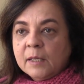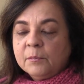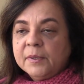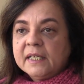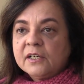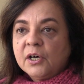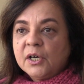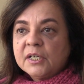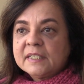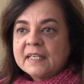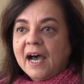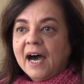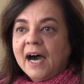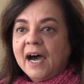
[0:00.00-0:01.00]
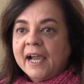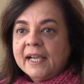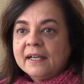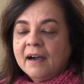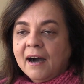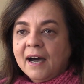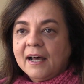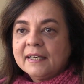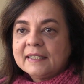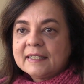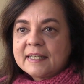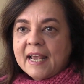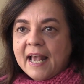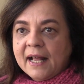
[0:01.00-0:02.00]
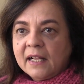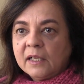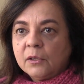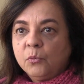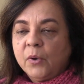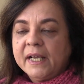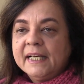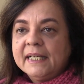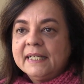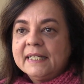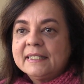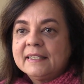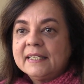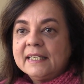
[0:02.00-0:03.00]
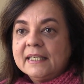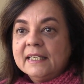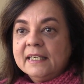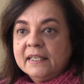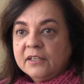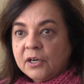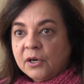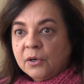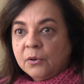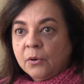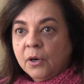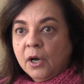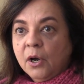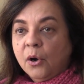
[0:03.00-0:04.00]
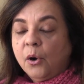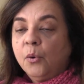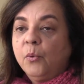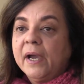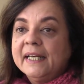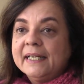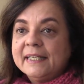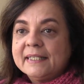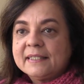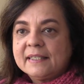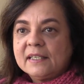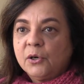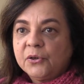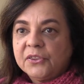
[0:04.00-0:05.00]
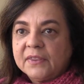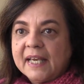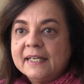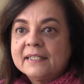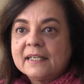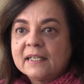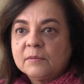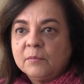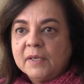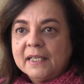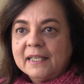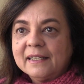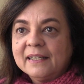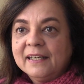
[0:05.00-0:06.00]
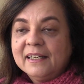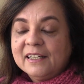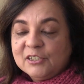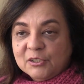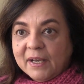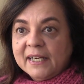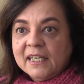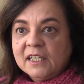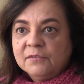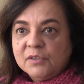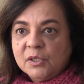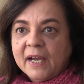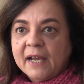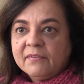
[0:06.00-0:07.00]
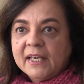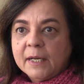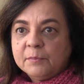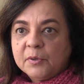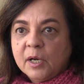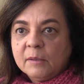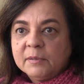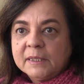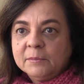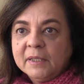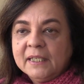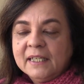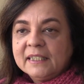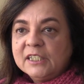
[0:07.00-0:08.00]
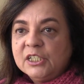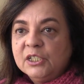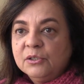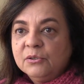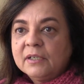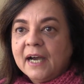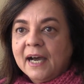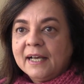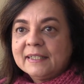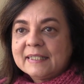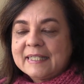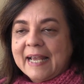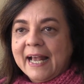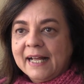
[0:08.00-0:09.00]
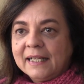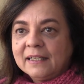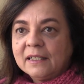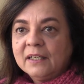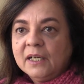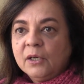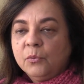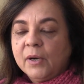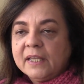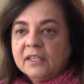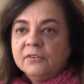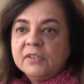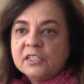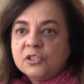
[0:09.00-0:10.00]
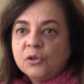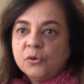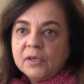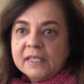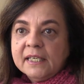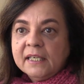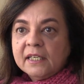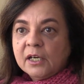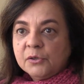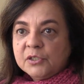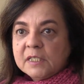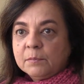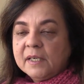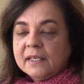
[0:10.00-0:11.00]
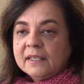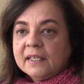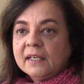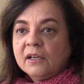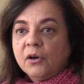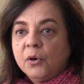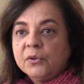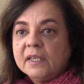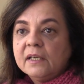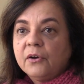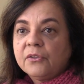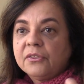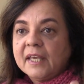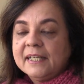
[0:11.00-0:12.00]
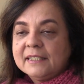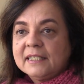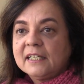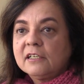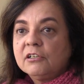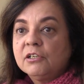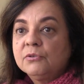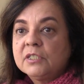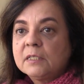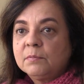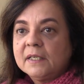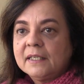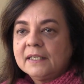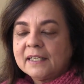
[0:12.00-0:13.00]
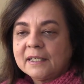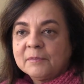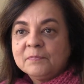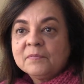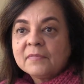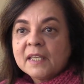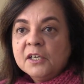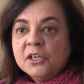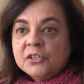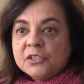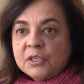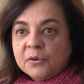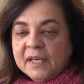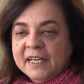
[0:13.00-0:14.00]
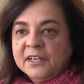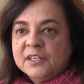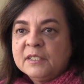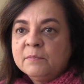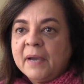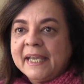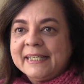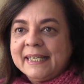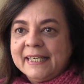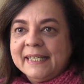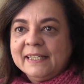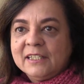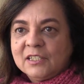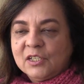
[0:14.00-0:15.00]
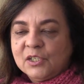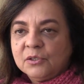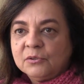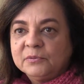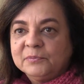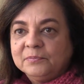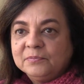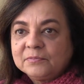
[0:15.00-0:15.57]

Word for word: because I can't tell when it is the ego or when it is the authentic me. Do any of you have that problem? That you can't tell whether it's your ego speaking or the authentic you speaking. So here's my key to you